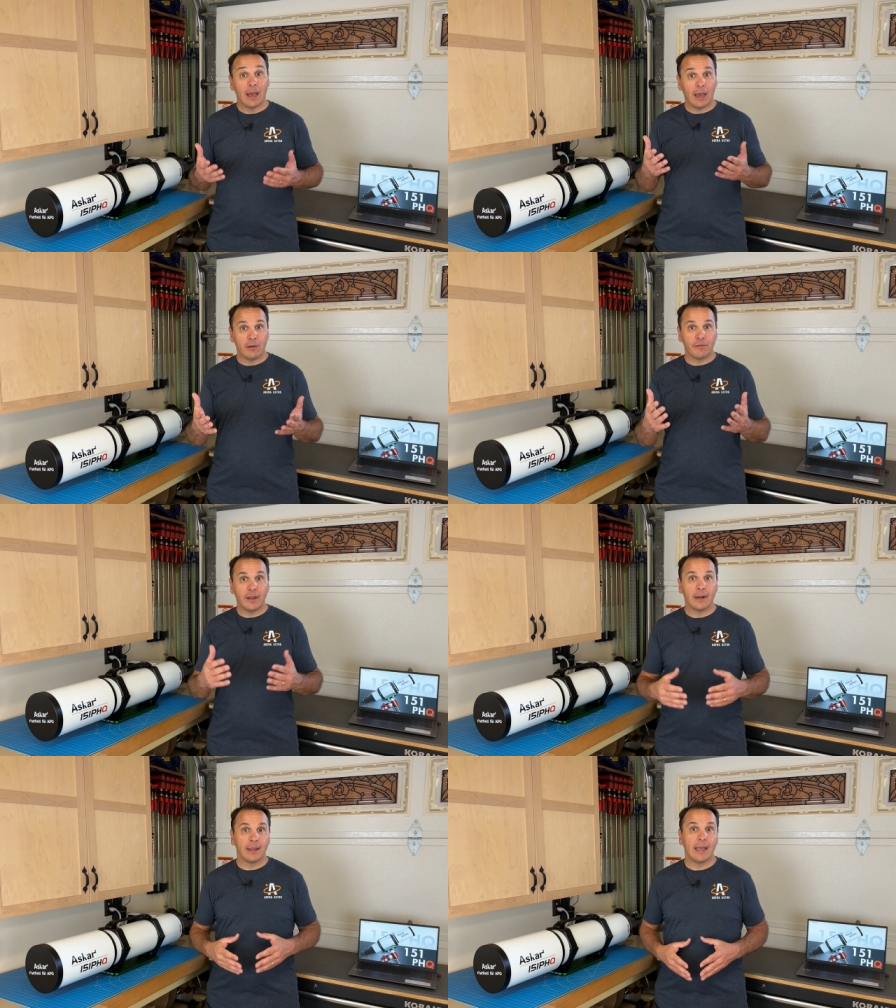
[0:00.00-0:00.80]
And
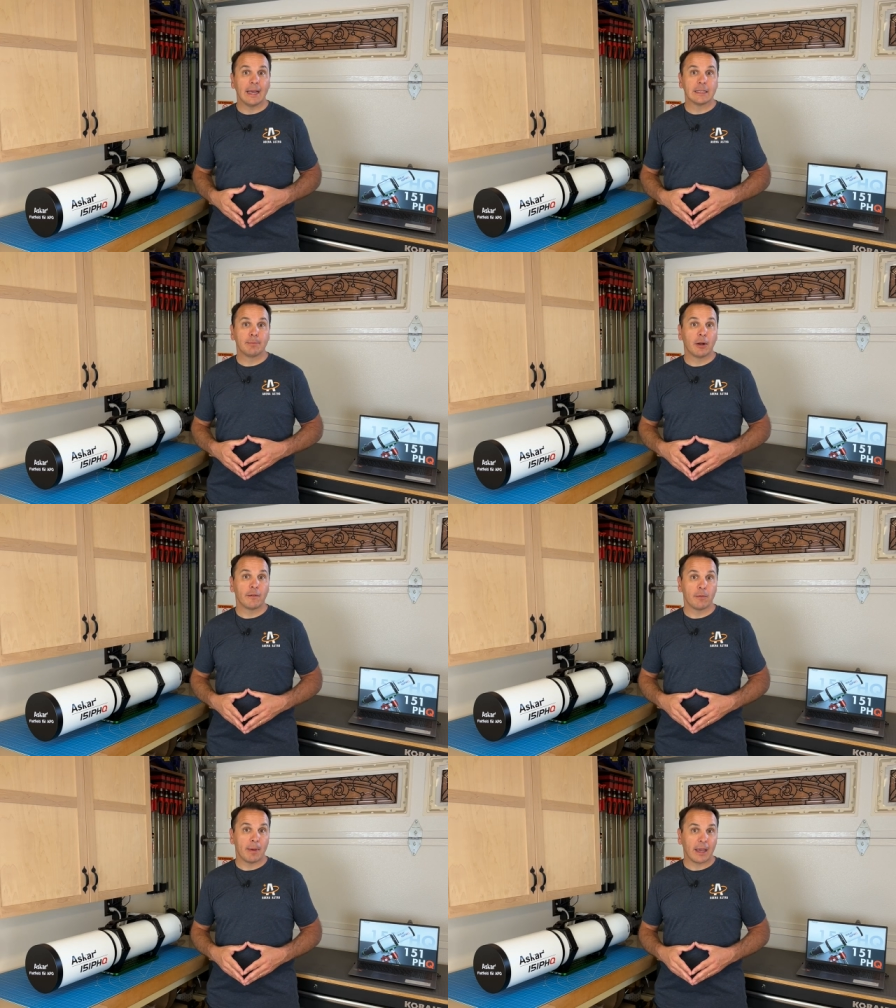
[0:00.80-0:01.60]
finally, as part
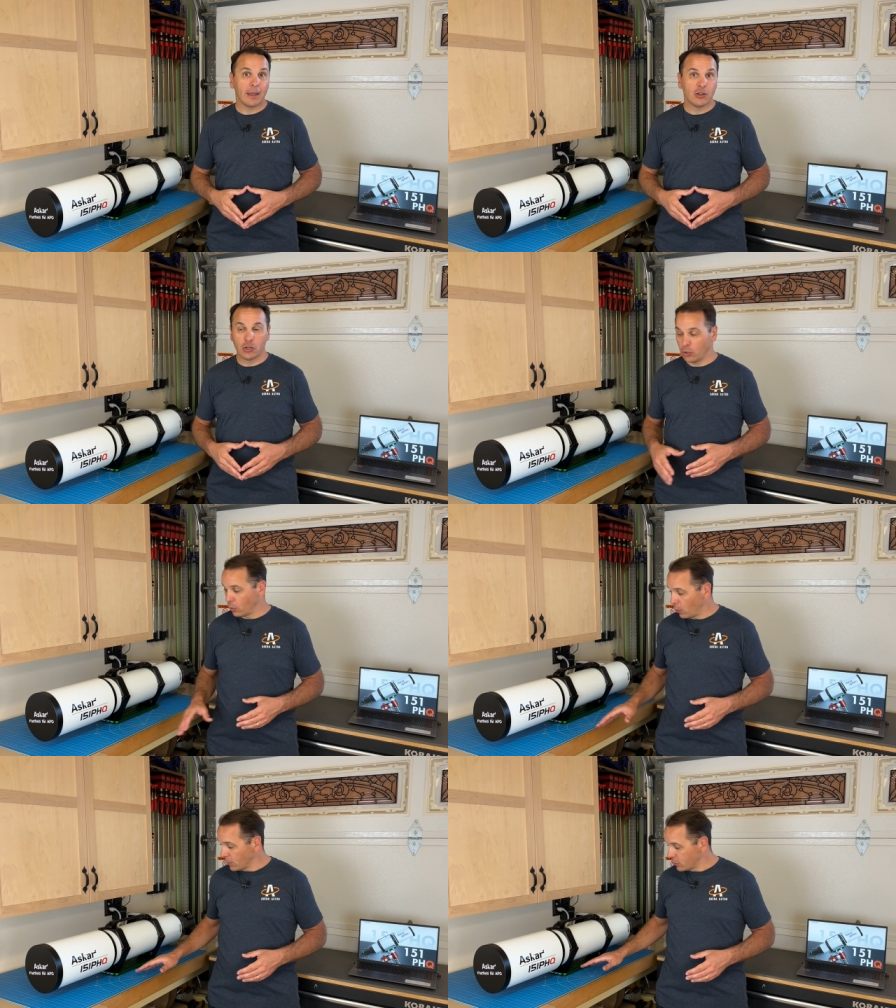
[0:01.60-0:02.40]
of the package,
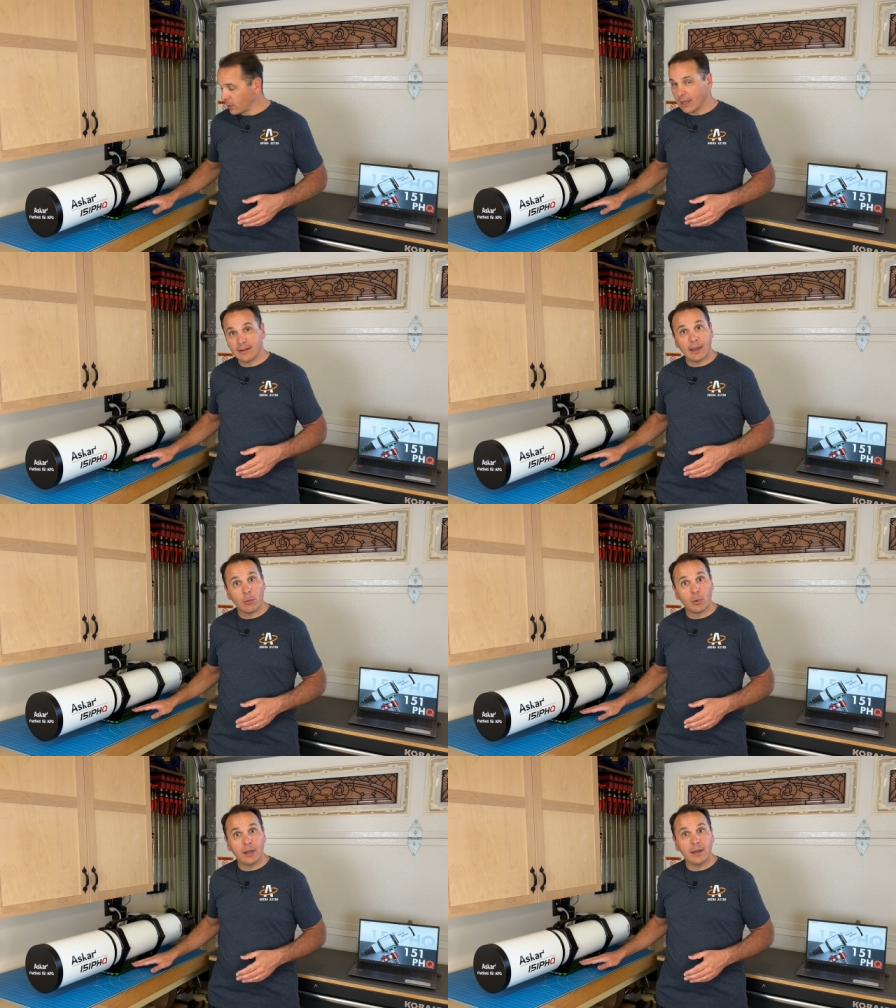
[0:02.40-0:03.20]
you'll also get a
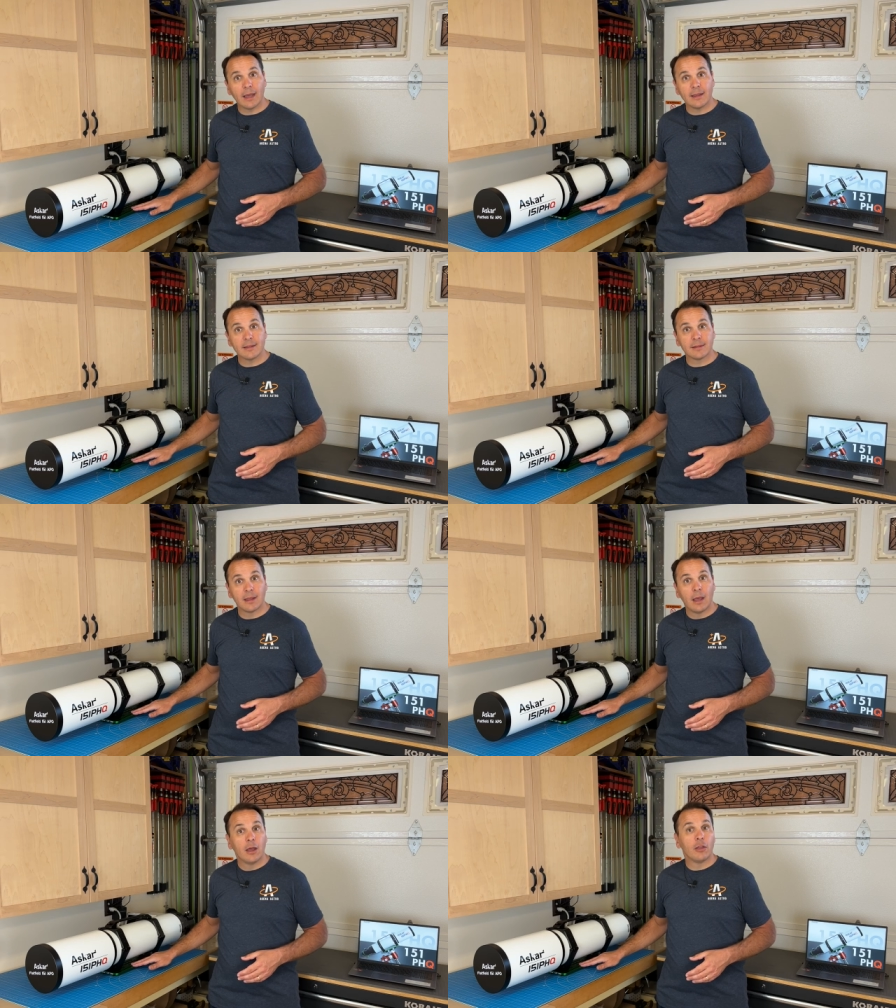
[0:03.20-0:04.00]
really nice
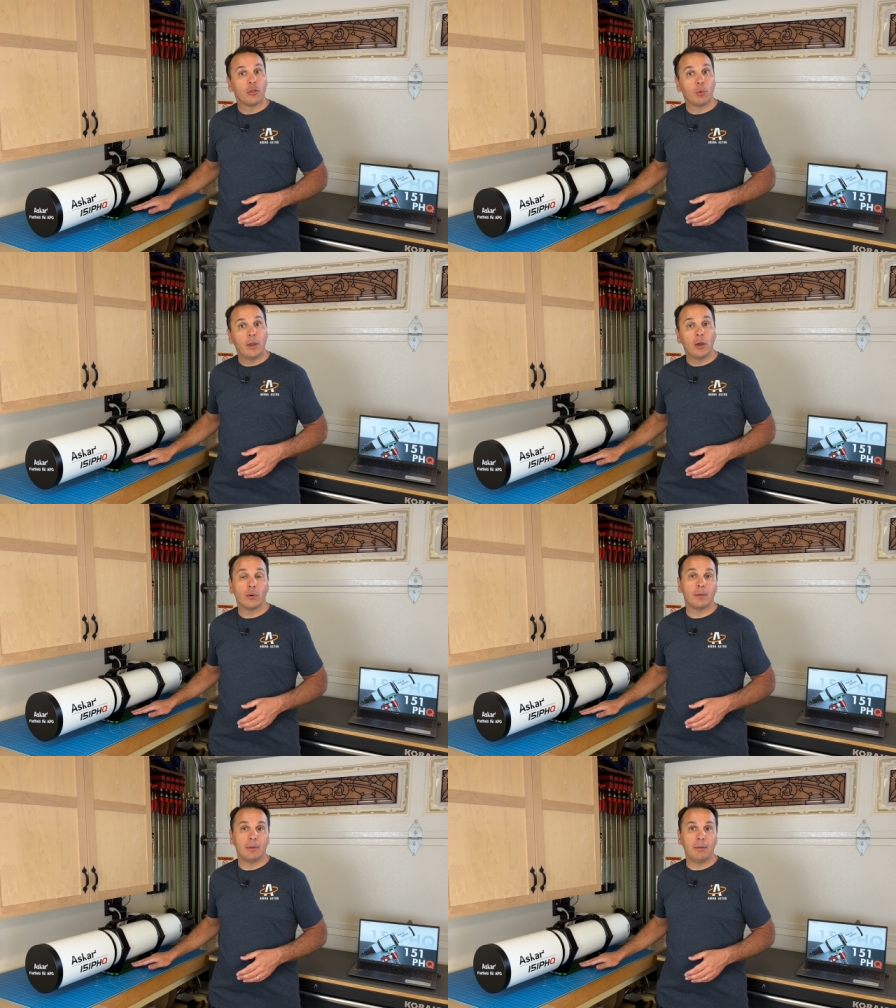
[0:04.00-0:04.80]

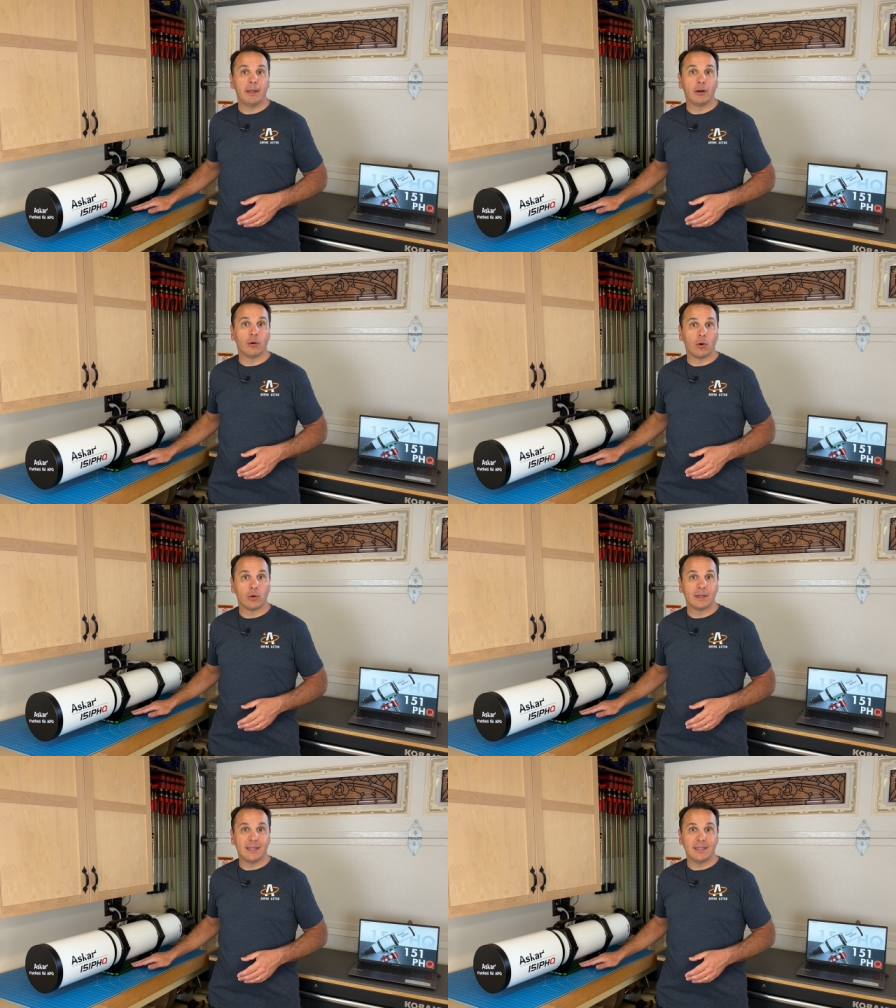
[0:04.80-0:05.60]
300mm
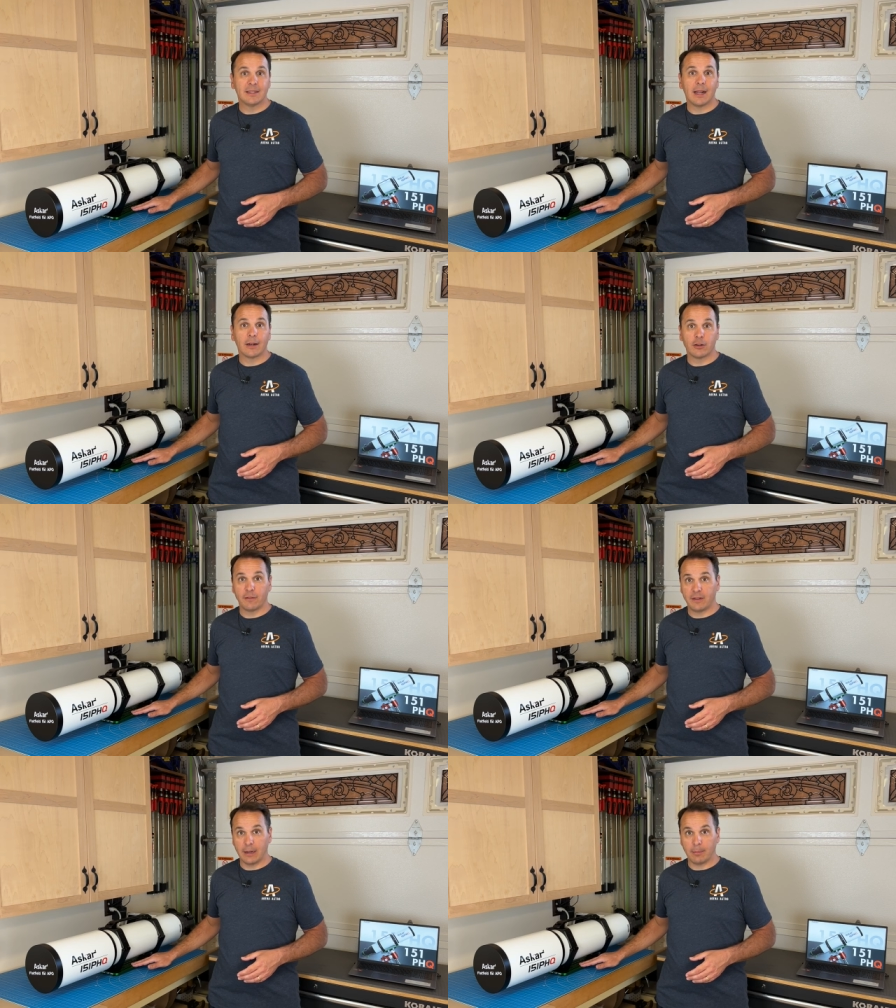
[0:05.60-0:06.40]
long D-style
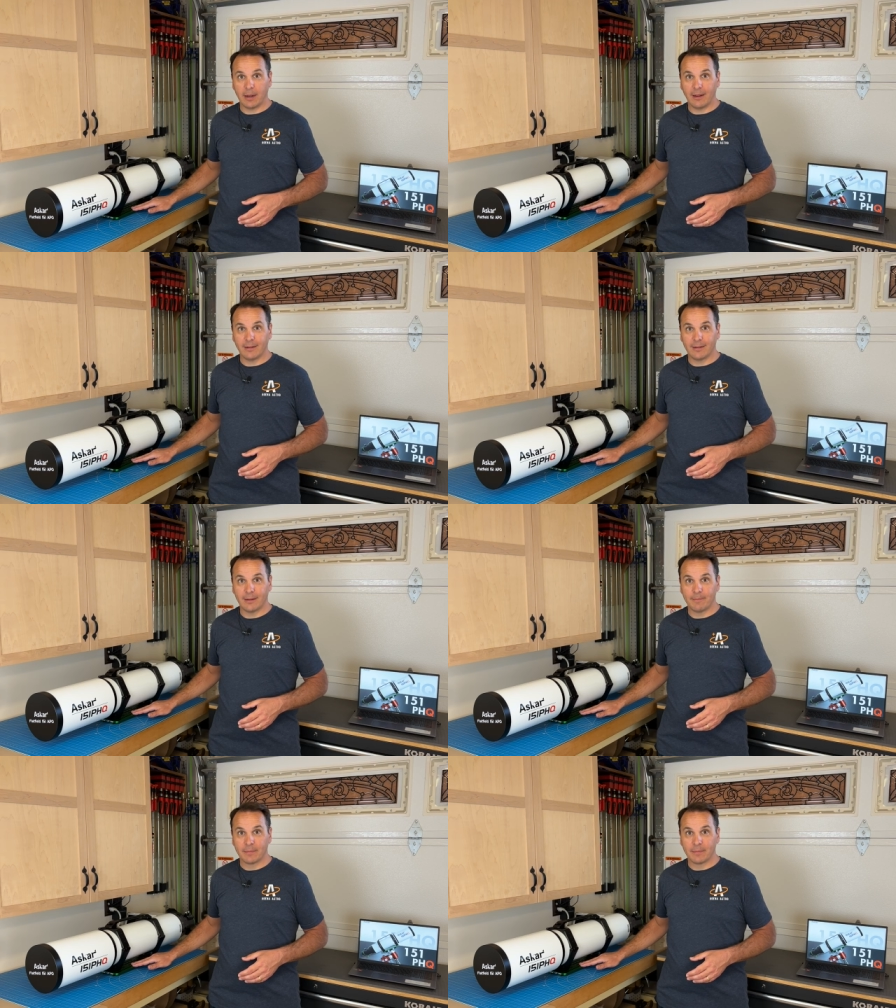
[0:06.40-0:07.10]
dovetail plate.